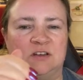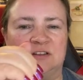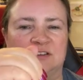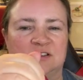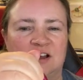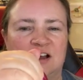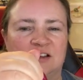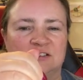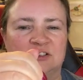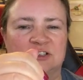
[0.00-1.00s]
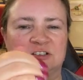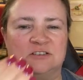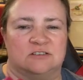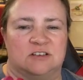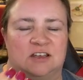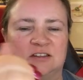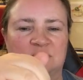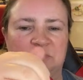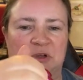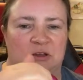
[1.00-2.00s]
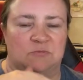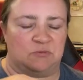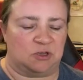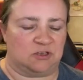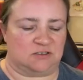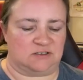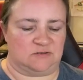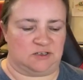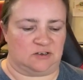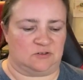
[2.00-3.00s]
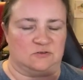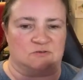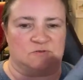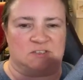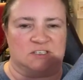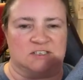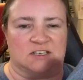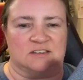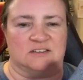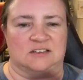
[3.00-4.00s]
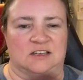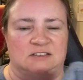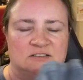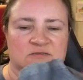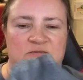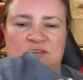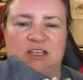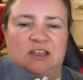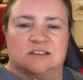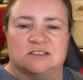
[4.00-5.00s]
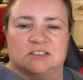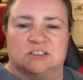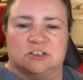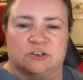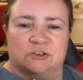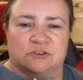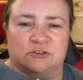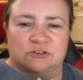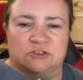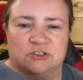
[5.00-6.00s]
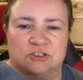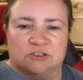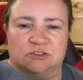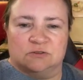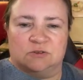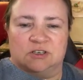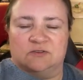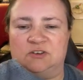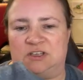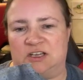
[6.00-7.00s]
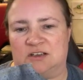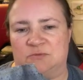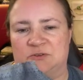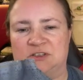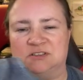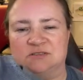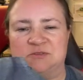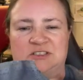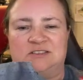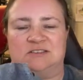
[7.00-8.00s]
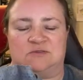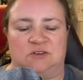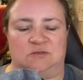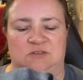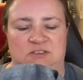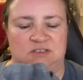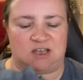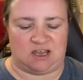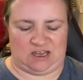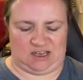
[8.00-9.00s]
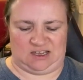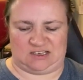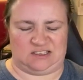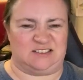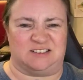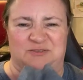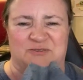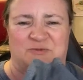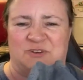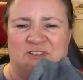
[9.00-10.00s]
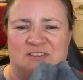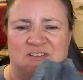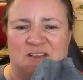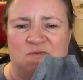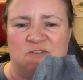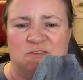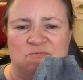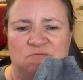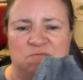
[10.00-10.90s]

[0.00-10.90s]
notch and the bump, so it holds really tightly. I don't think it's a Nurge or whatever that company is that makes the square ones. I actually don't know where these came from.